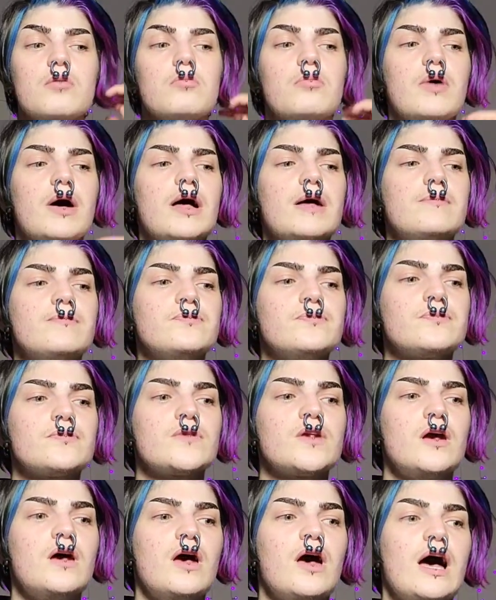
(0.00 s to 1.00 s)
But
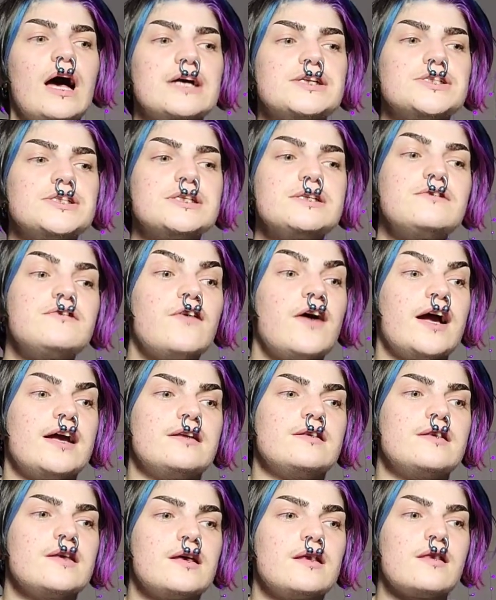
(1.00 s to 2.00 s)
I did
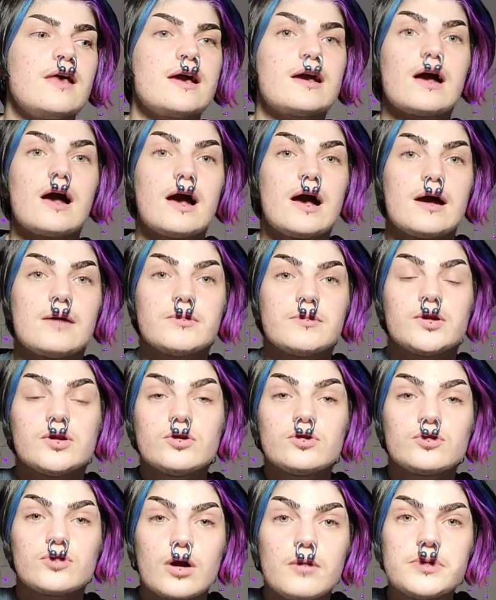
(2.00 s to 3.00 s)
find that, like, I'm a
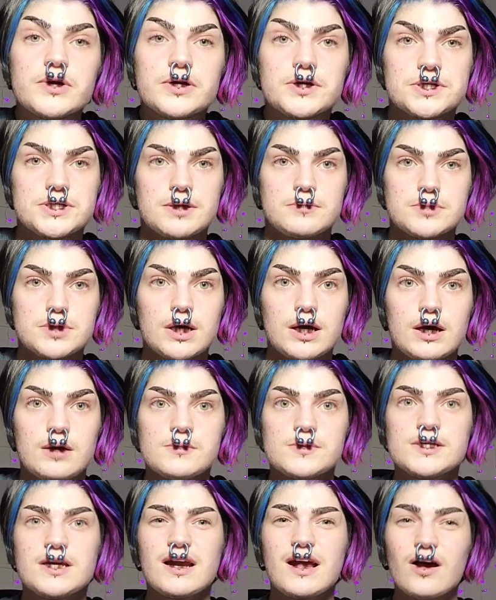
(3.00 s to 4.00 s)
little grumpier
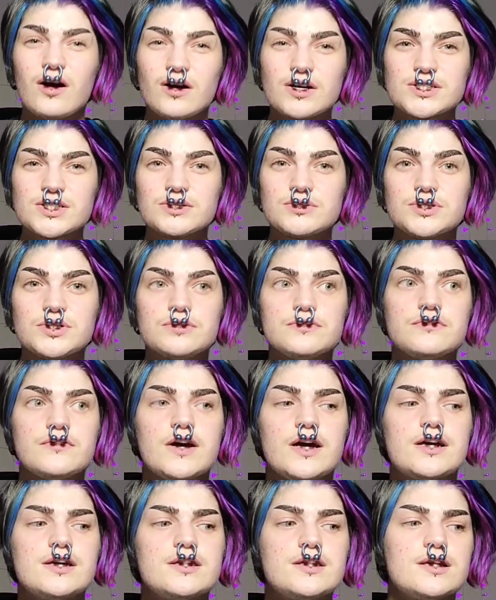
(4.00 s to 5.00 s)
sometimes, and I also do
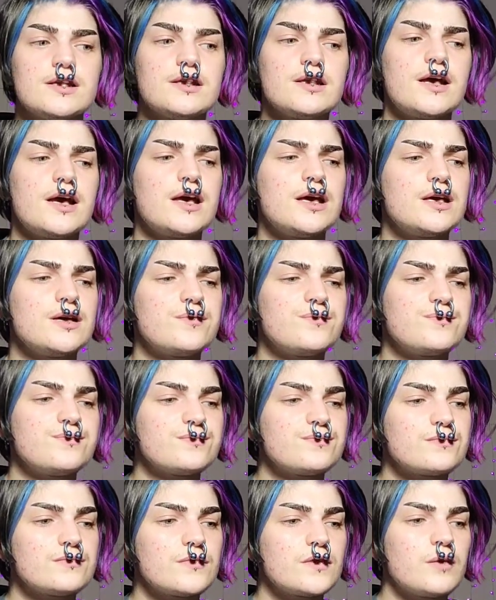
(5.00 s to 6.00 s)
find that, like,
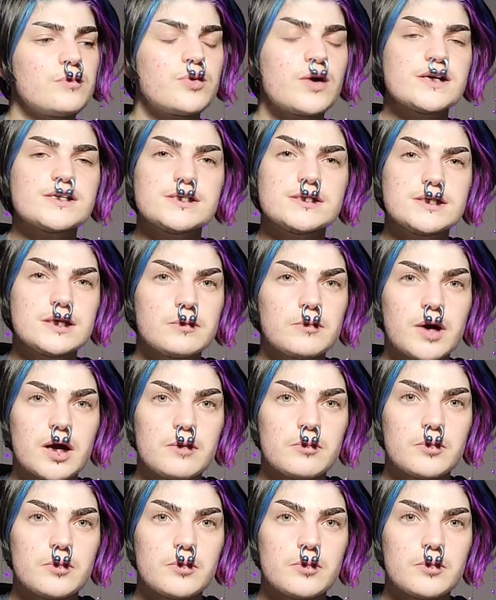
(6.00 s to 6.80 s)
processing